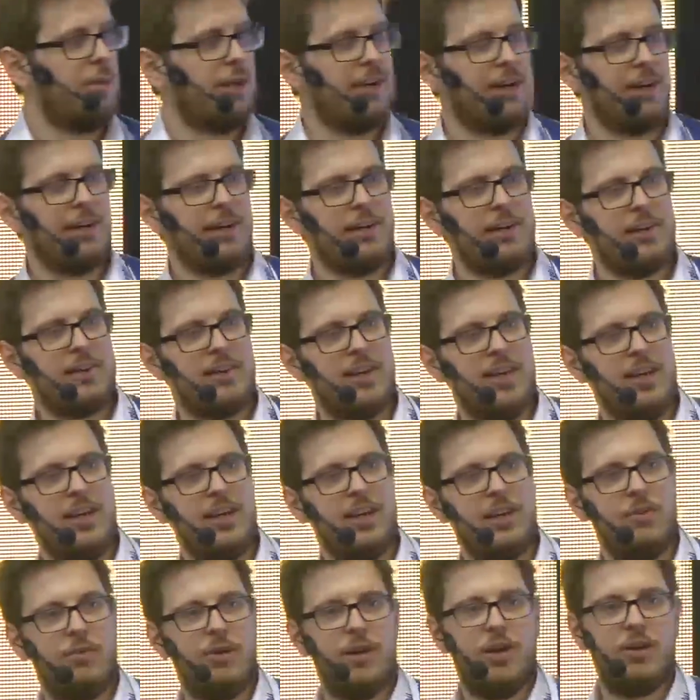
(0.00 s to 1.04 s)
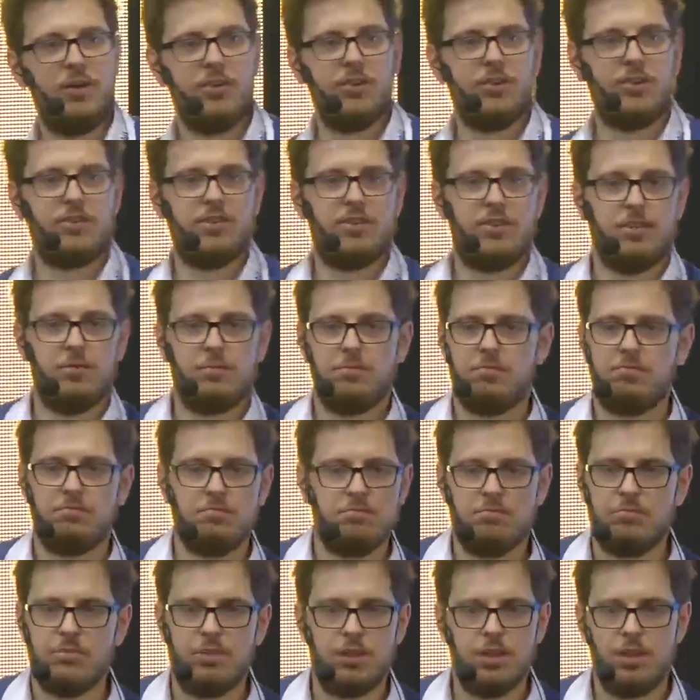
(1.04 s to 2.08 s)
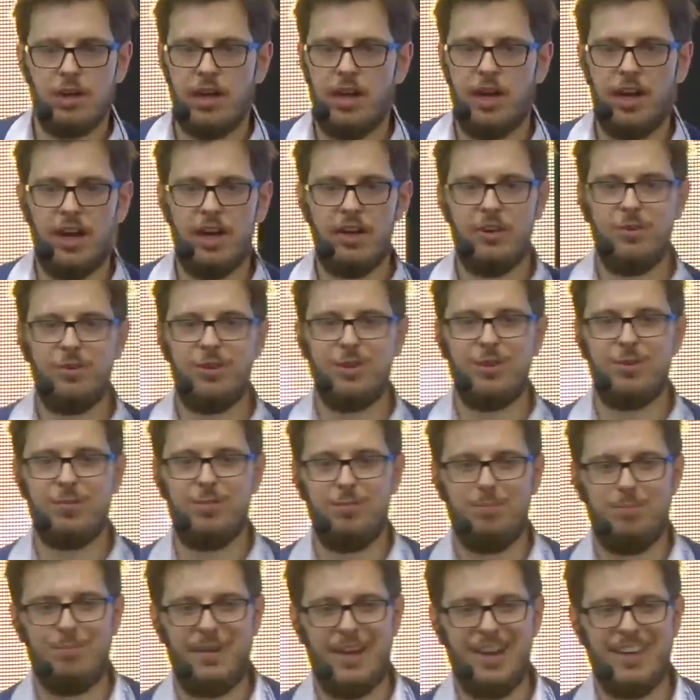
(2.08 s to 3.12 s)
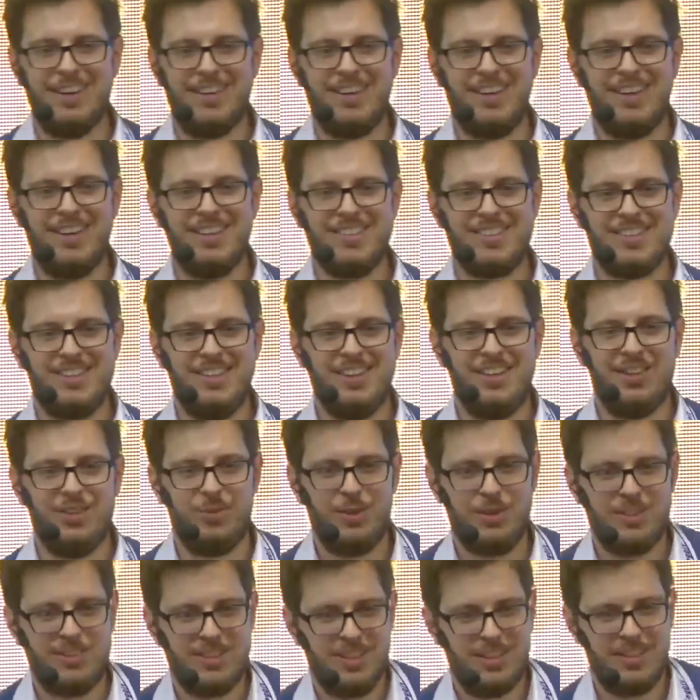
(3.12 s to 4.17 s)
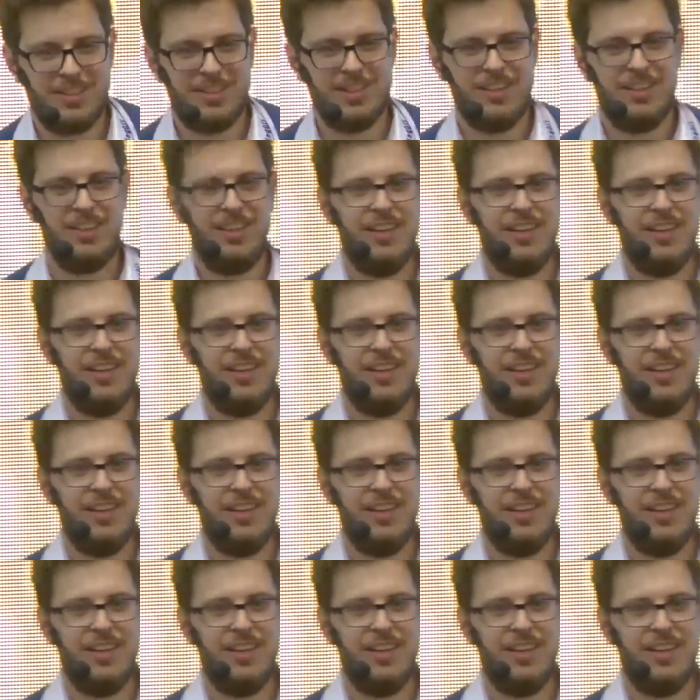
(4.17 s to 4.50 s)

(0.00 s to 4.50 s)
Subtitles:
but it'll take around 100 man days, they always said,